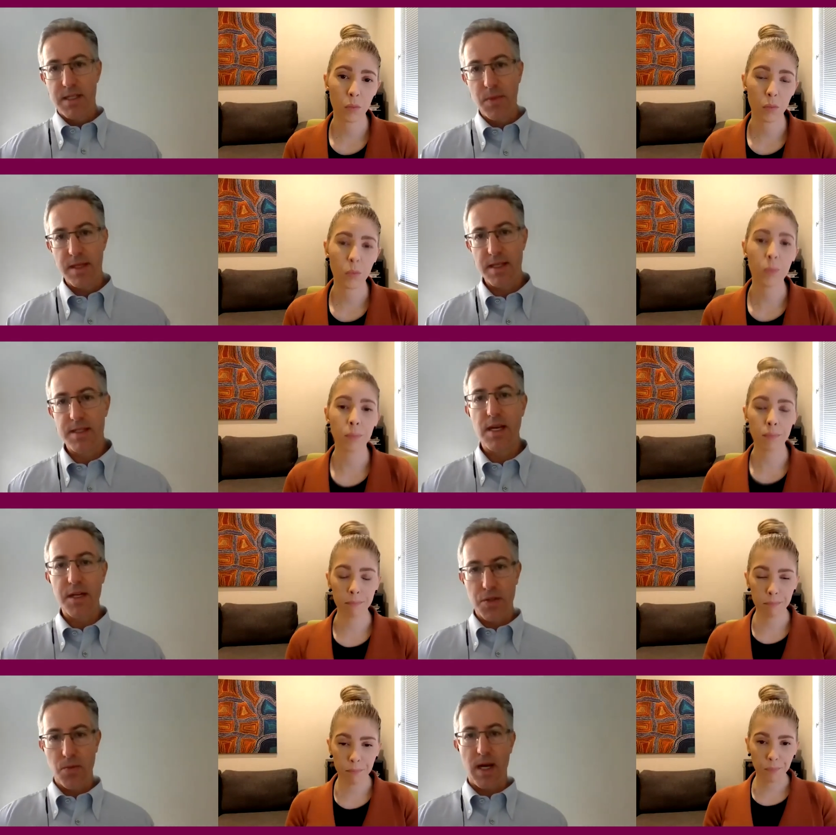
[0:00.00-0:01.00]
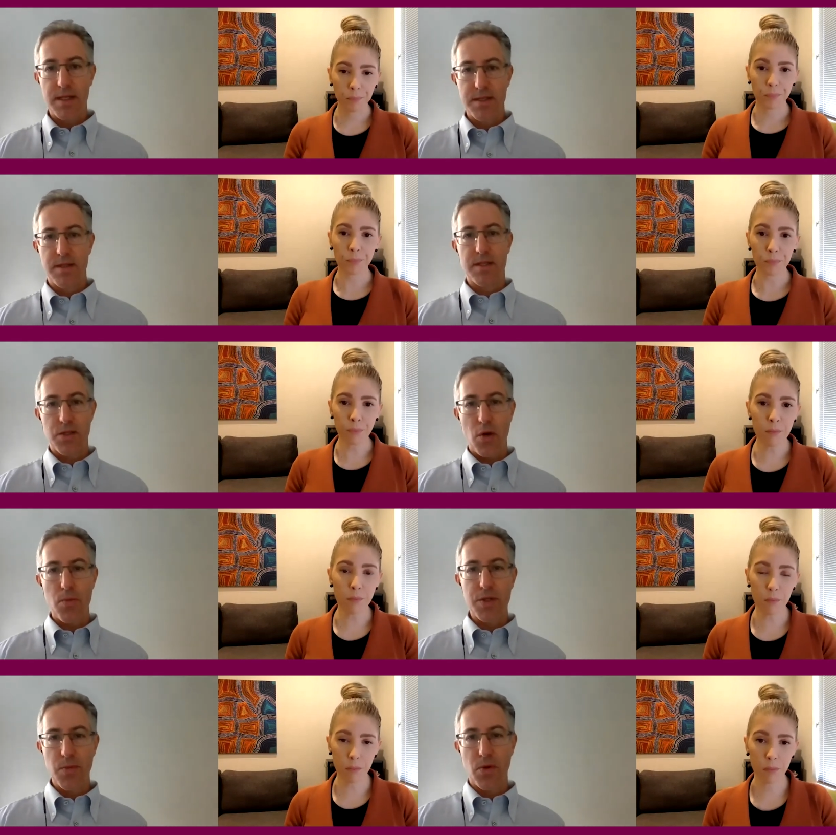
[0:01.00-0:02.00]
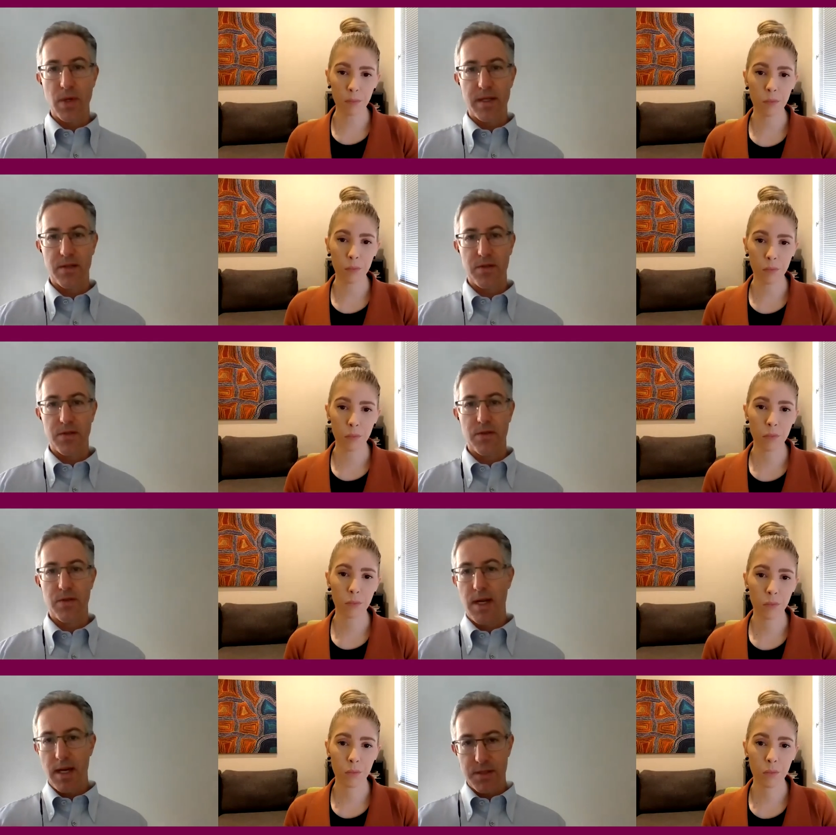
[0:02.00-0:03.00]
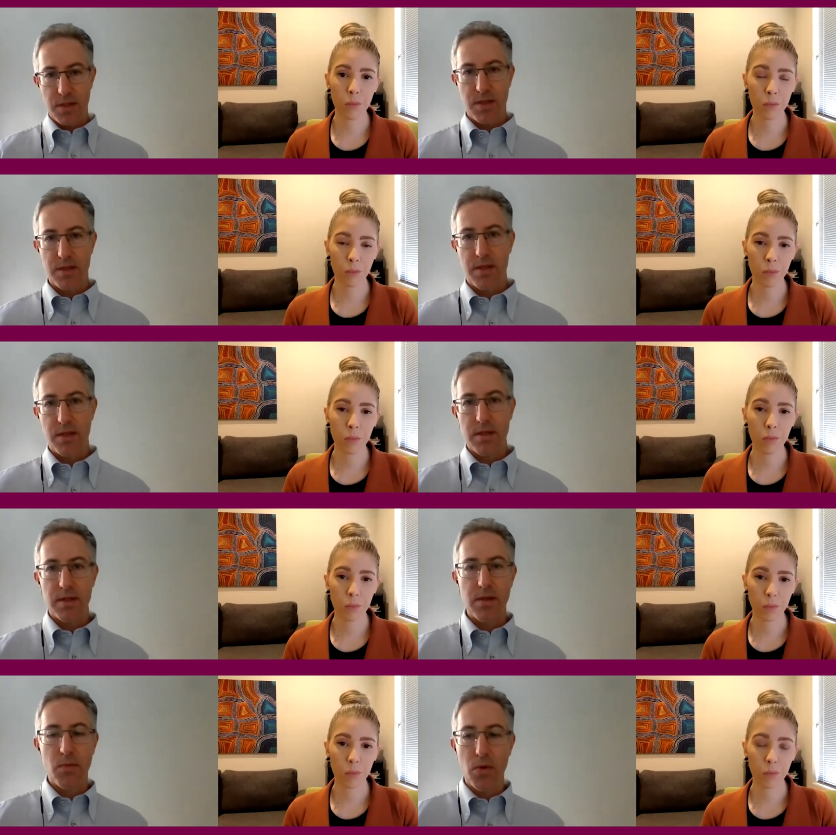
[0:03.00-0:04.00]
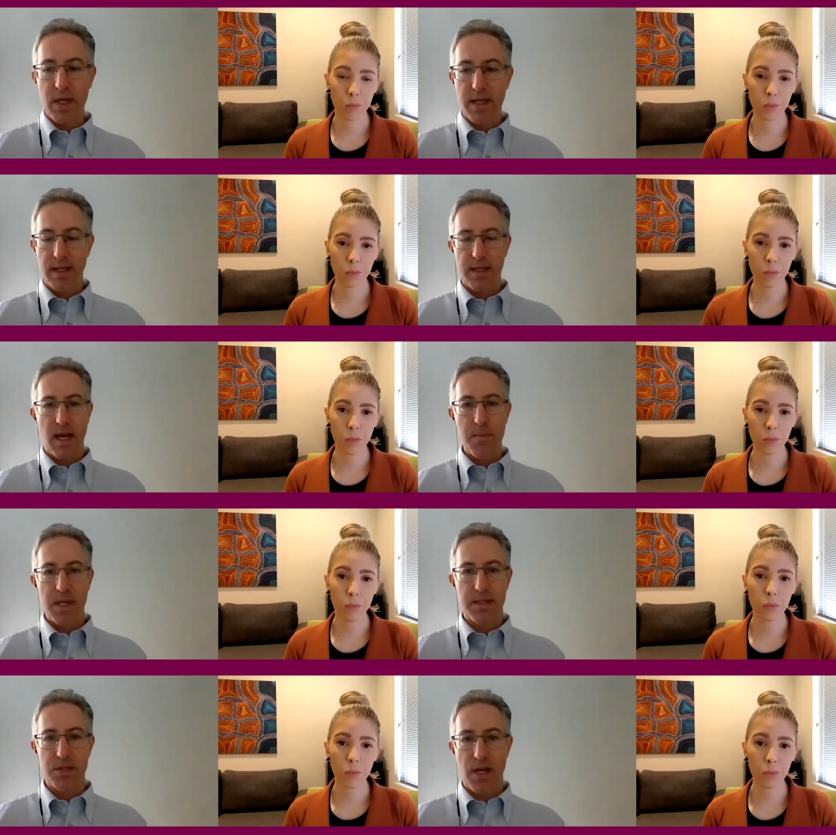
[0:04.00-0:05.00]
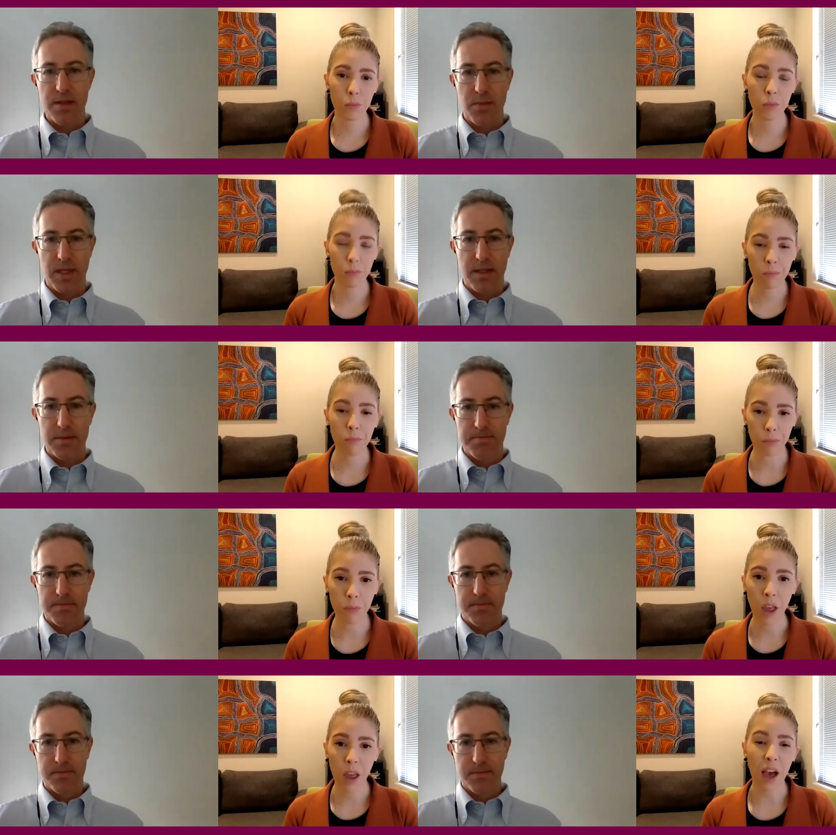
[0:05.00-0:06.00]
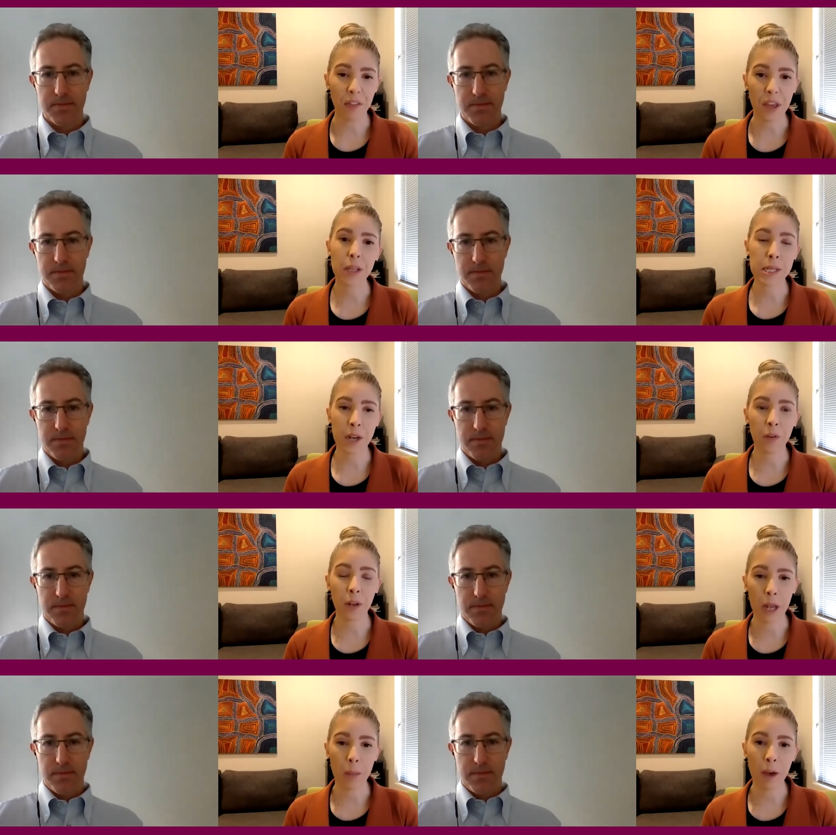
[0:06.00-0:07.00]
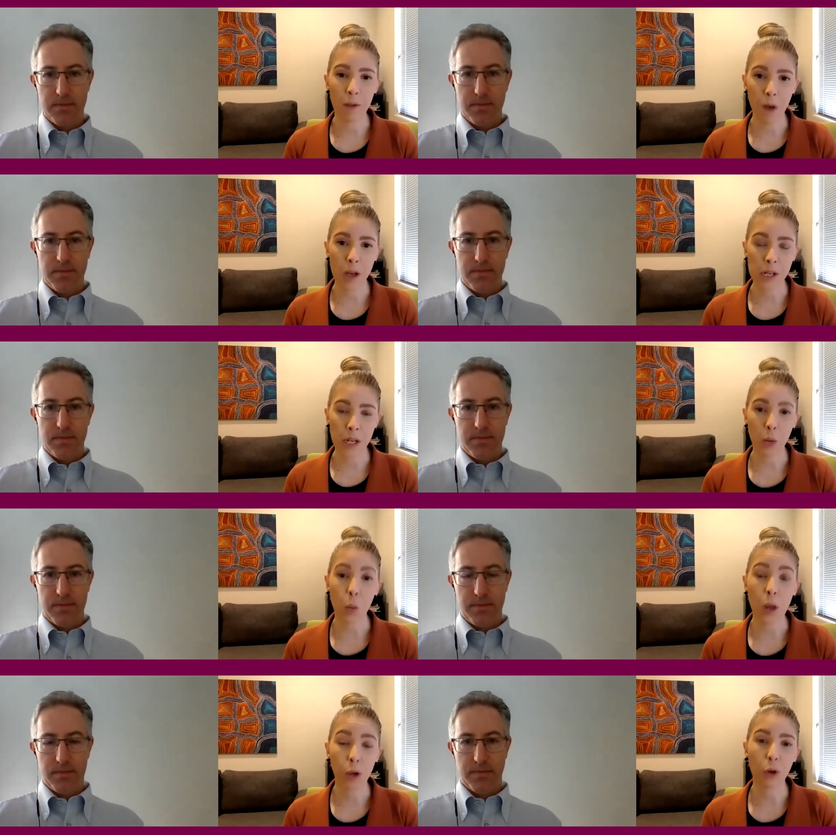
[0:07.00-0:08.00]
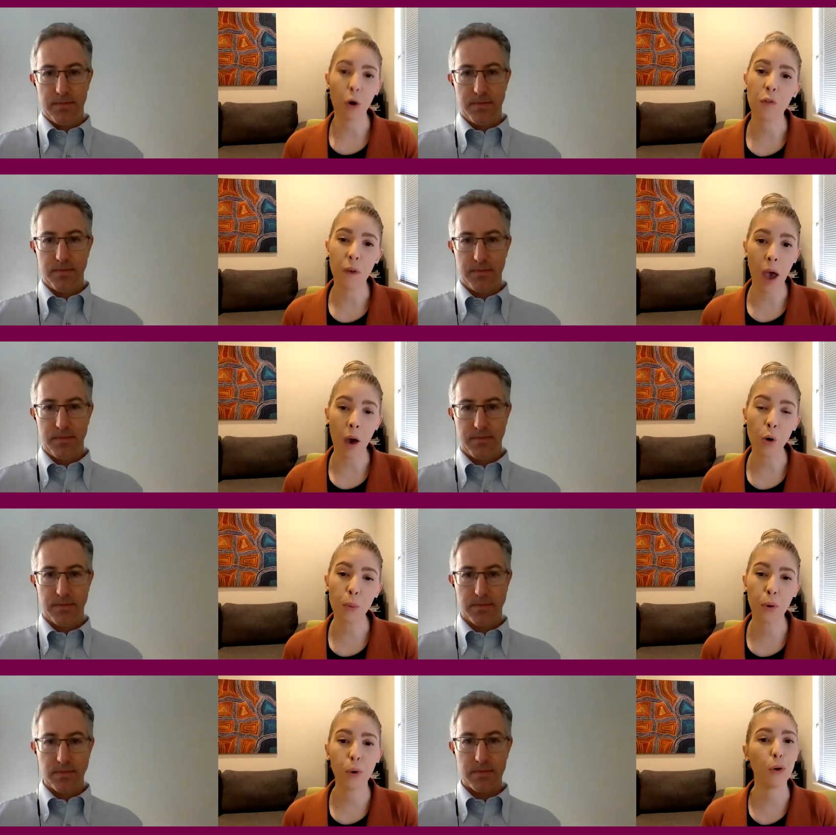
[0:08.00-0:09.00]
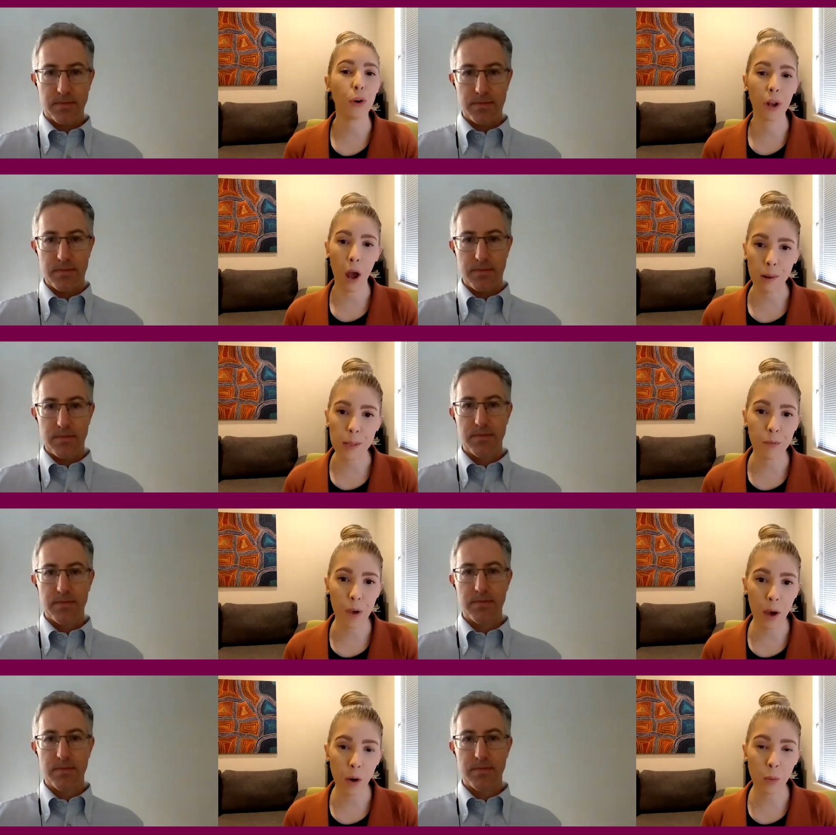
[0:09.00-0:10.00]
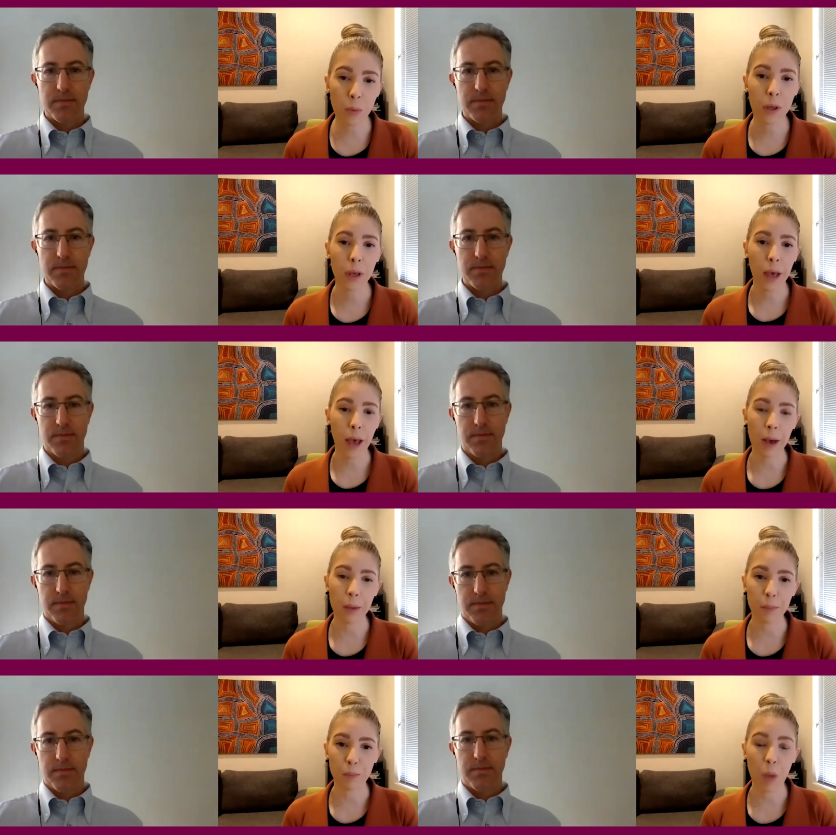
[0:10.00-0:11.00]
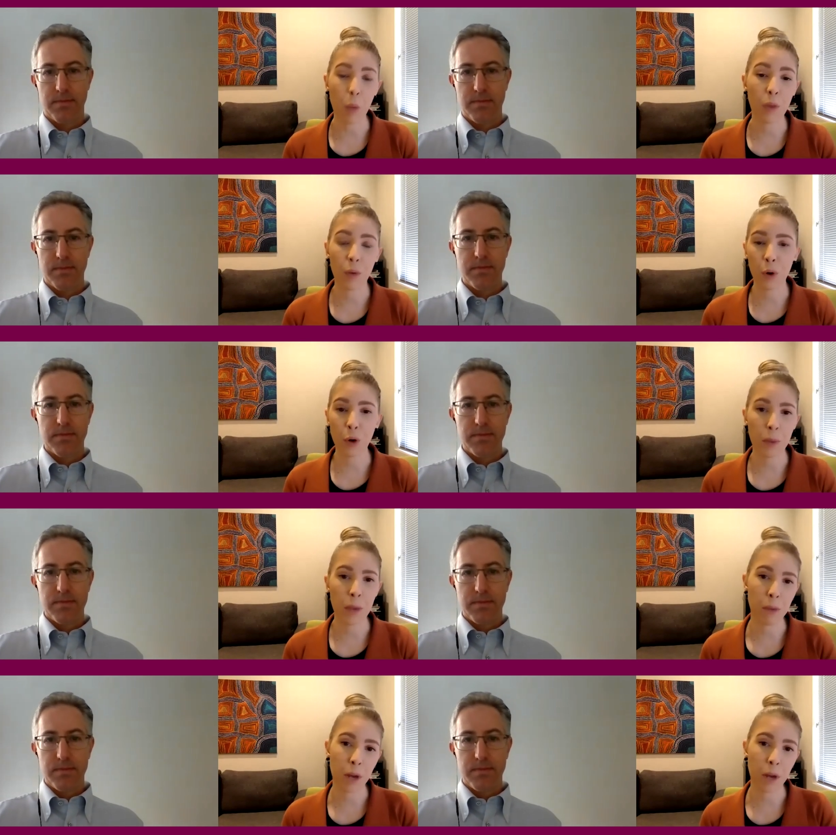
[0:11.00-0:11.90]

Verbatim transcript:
Speaker 1: to me, that's such a waste. There's so much more we can do. And so the, the, the more we can get that message out, the better.
Speaker 2: I think it's definitely about finding where you can go for help, who you can ask for help, um, and whether or not you're being